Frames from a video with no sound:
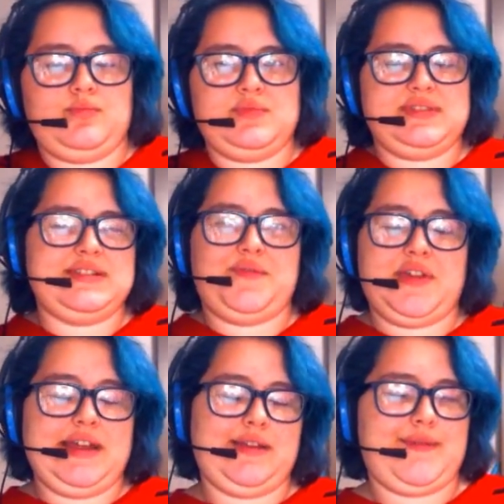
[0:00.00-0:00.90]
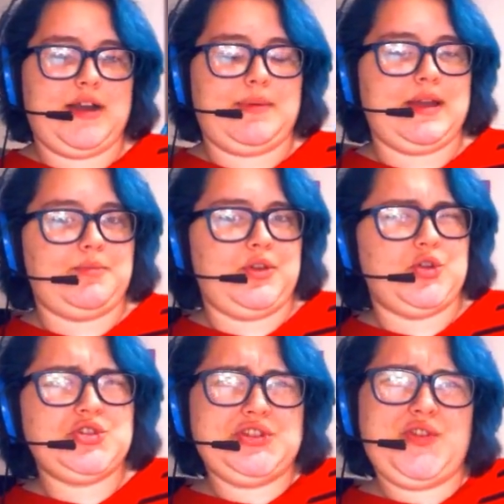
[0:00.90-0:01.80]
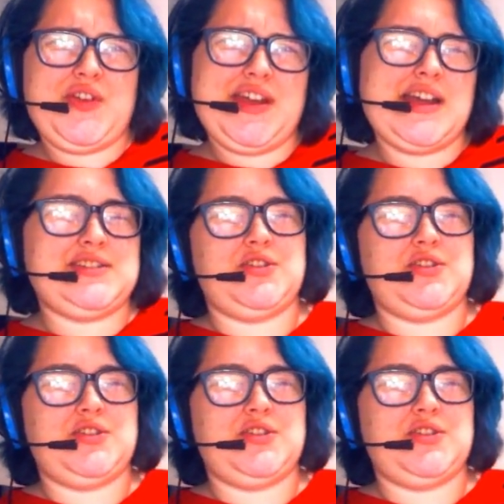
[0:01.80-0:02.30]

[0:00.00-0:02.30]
stuff that I can find on my computer, just so that you guys